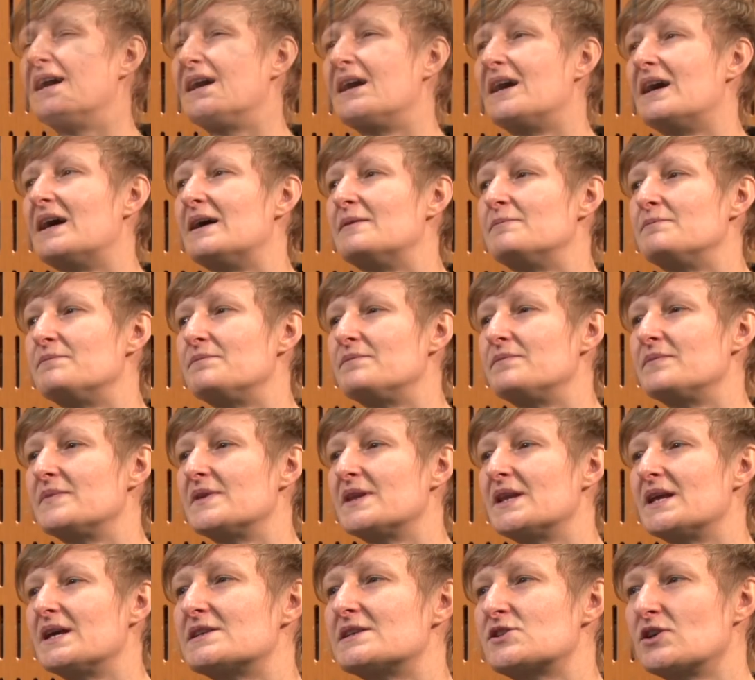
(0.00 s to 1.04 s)
Um,
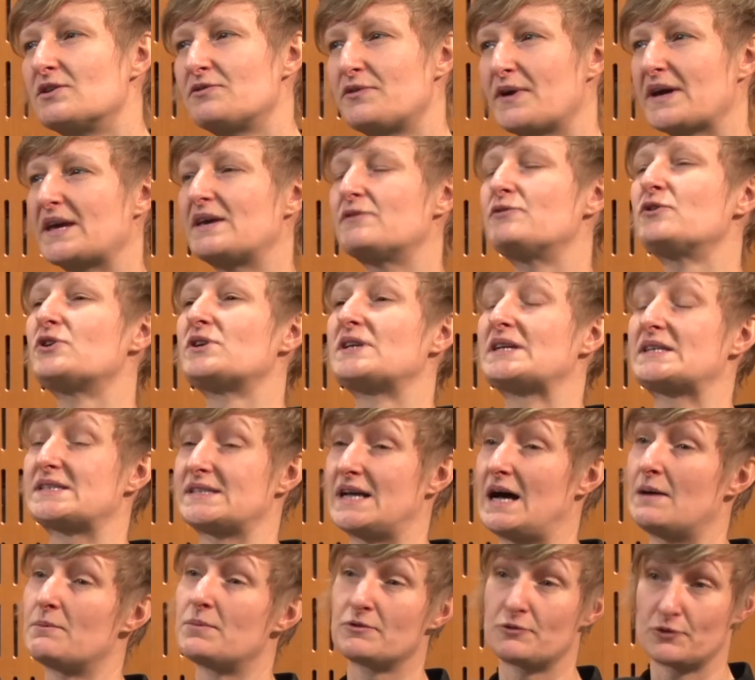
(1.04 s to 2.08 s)
so if I give you an
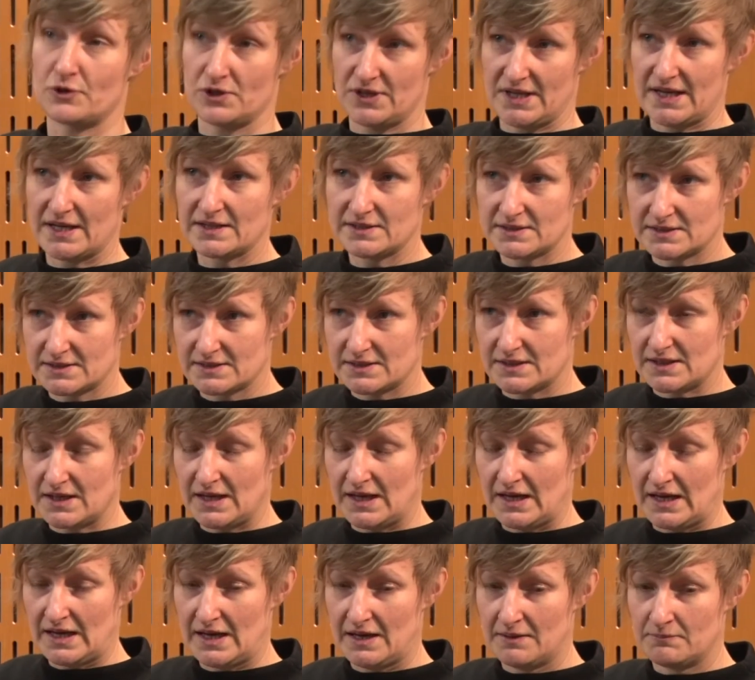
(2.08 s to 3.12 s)
example for that,
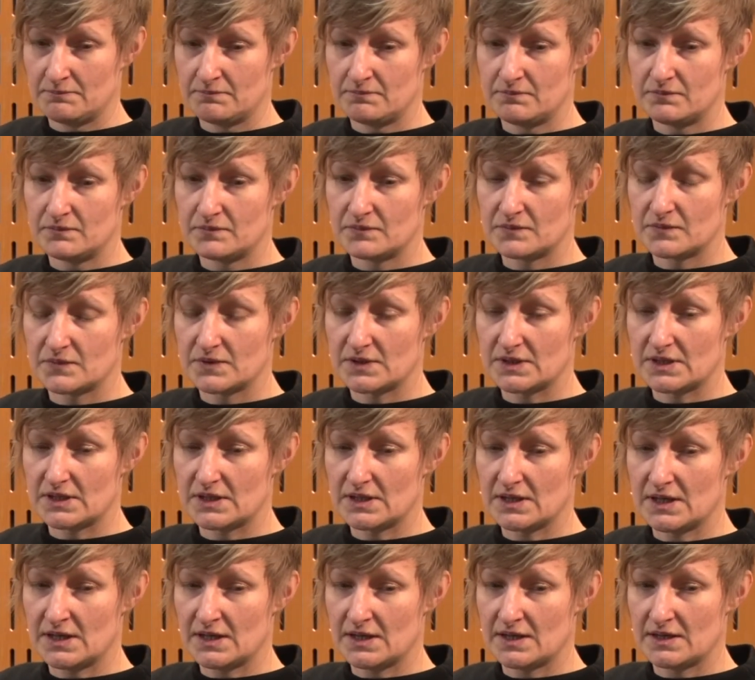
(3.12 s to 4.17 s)
um,
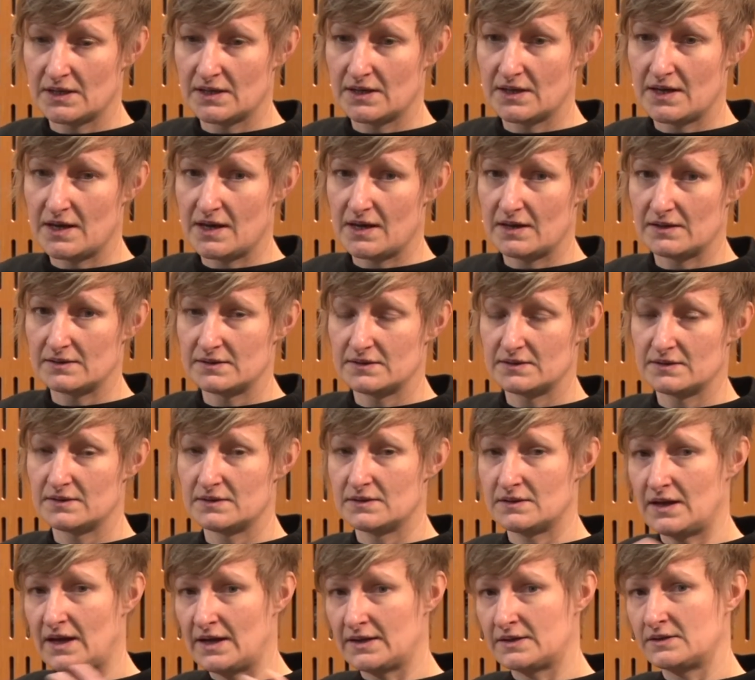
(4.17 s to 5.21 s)
uh,
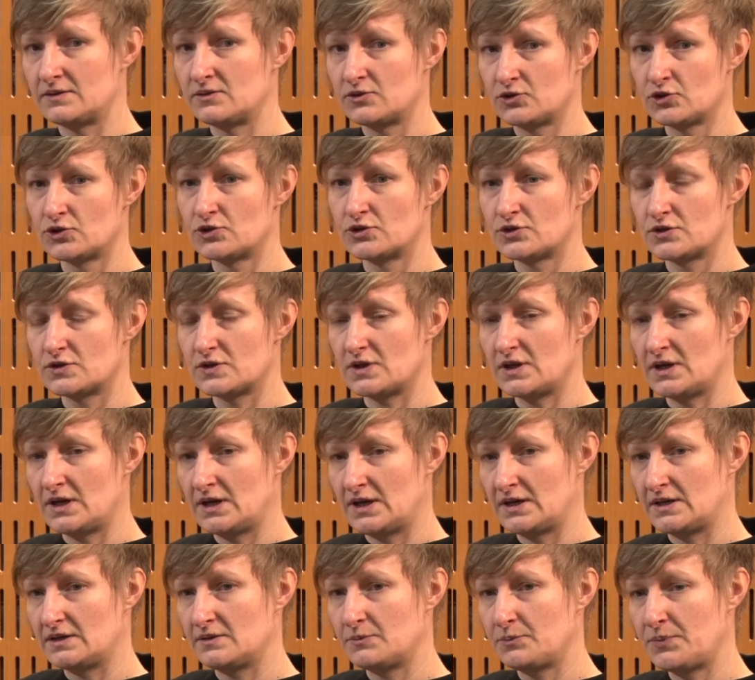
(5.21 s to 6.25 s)
I could
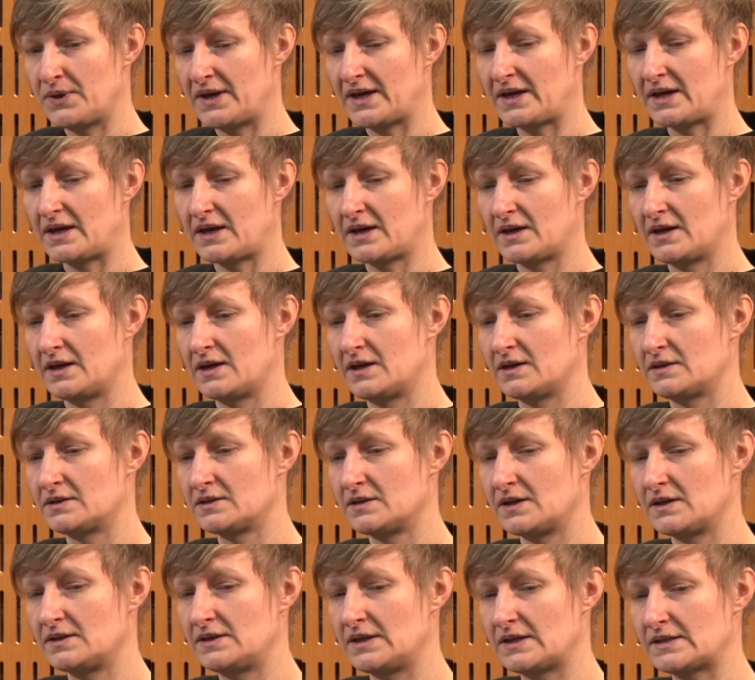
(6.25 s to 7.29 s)
uh, pick uh,
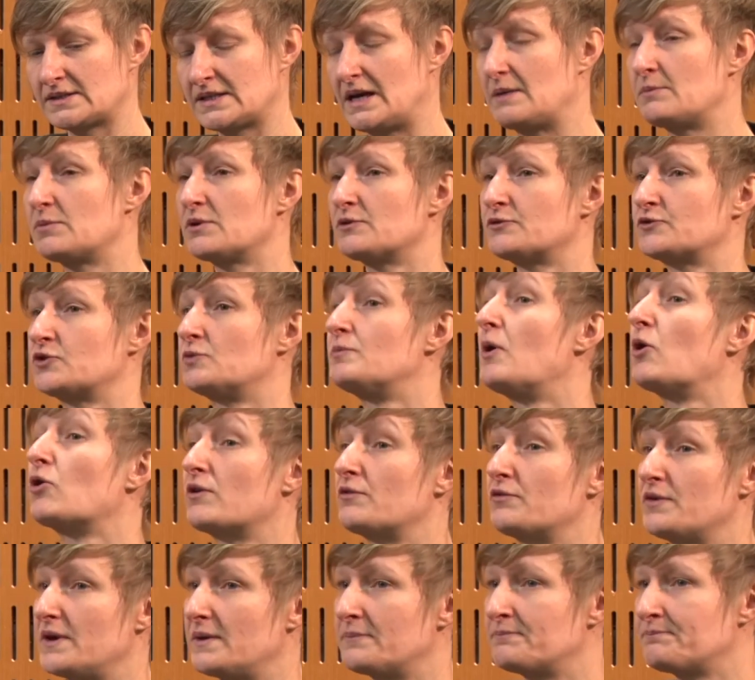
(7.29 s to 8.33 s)
the, the example of
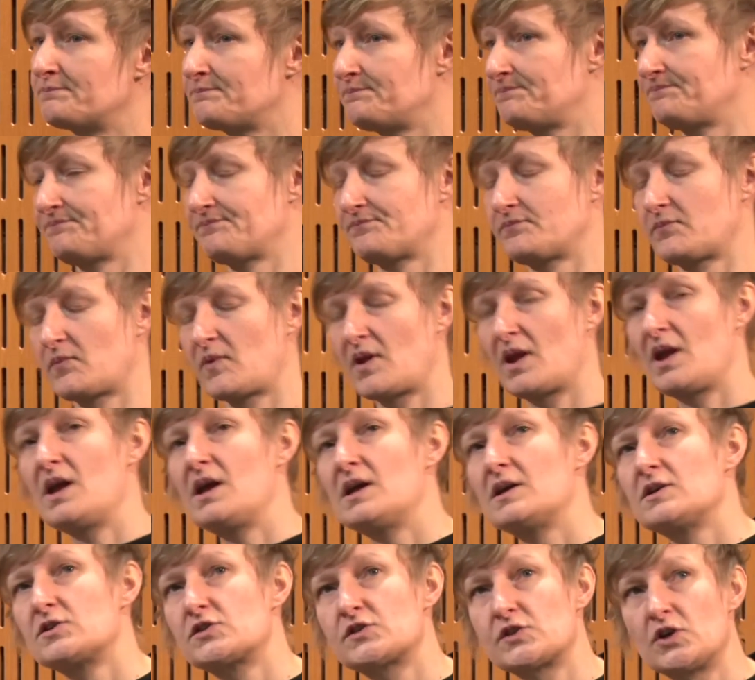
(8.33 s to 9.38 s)
tomography.
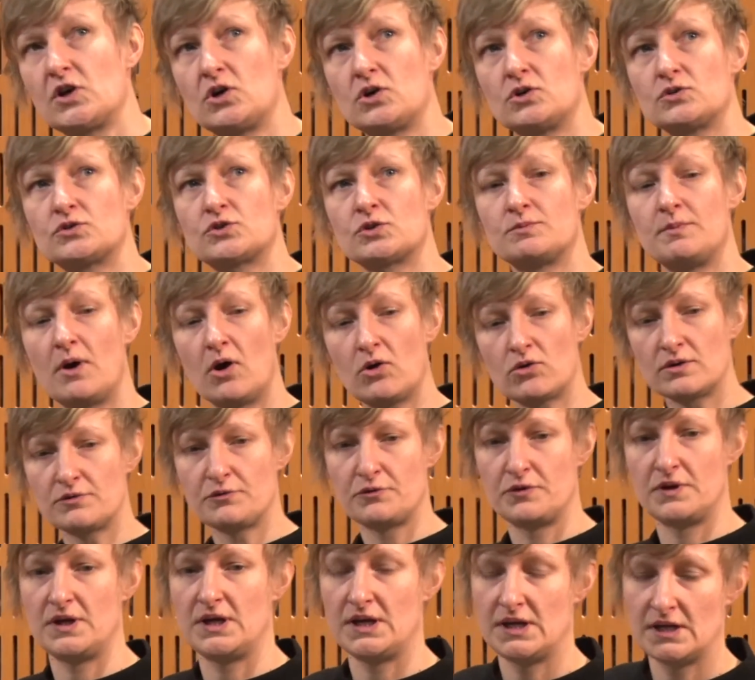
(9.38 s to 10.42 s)
So
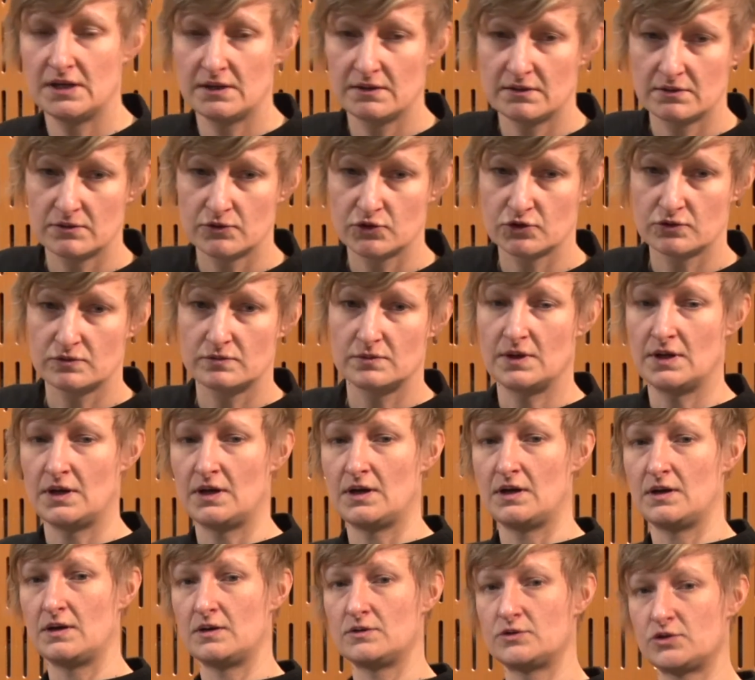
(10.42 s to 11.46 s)
tomography,
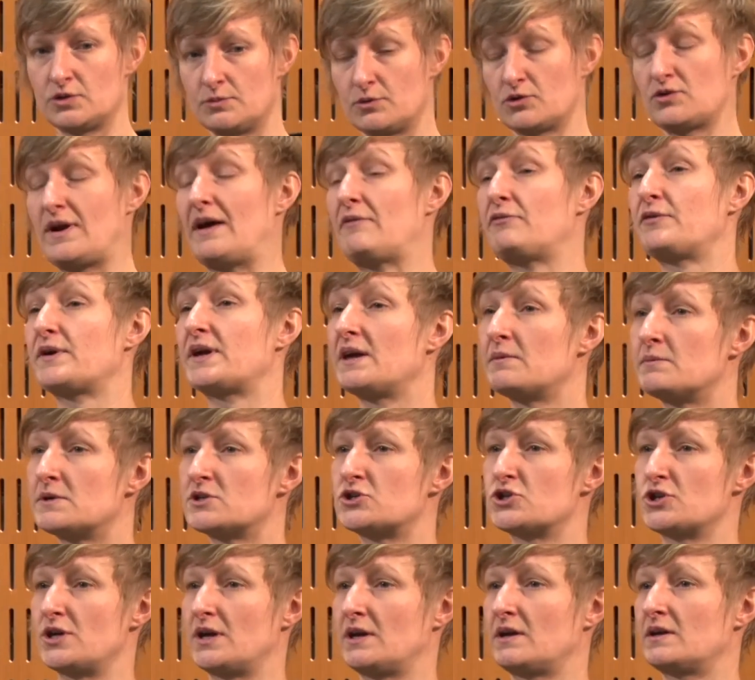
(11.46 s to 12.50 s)
uh, tomographic
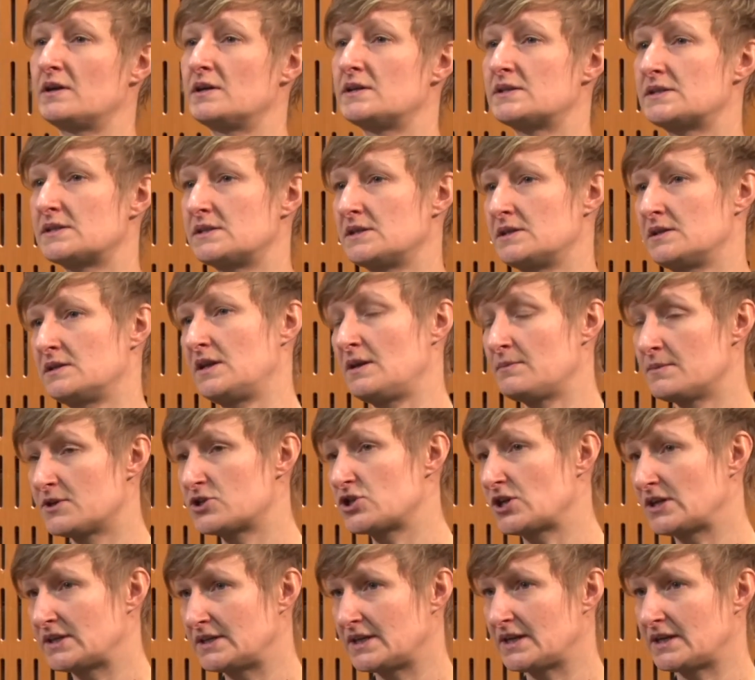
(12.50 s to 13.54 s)
imaging is an
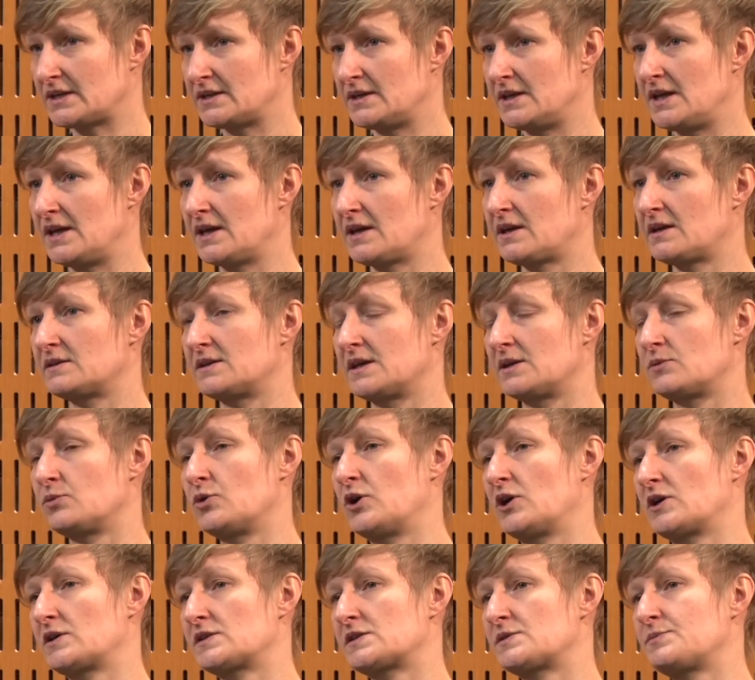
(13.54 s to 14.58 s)
imaging technique that
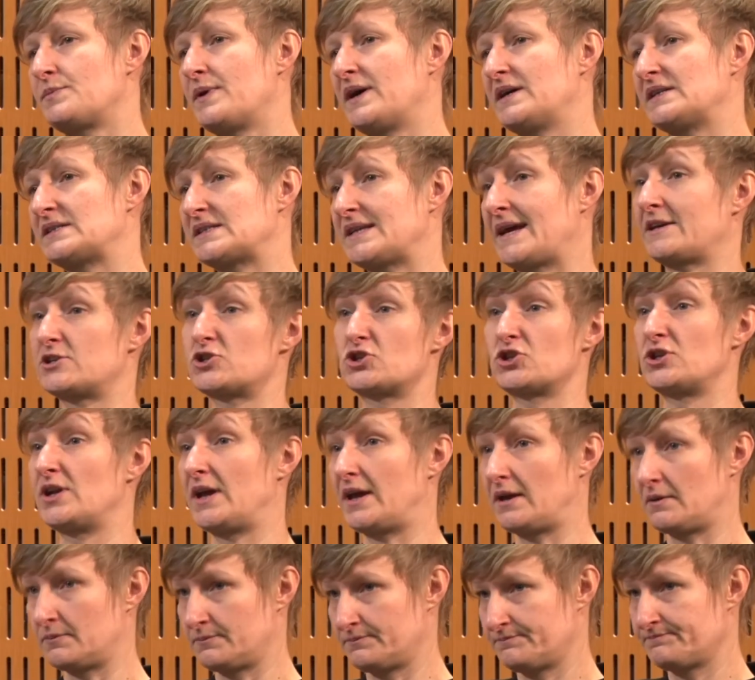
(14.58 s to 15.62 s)
works by
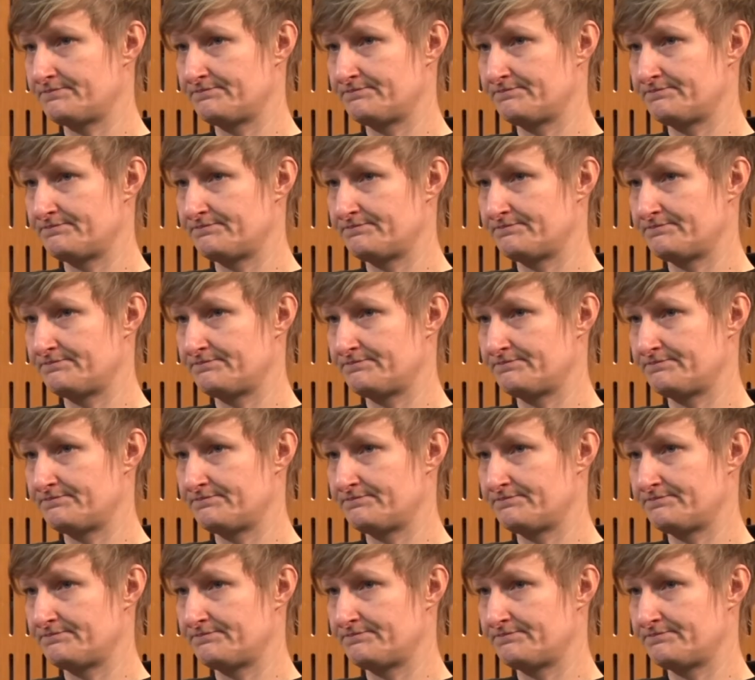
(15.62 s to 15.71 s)
sectioning.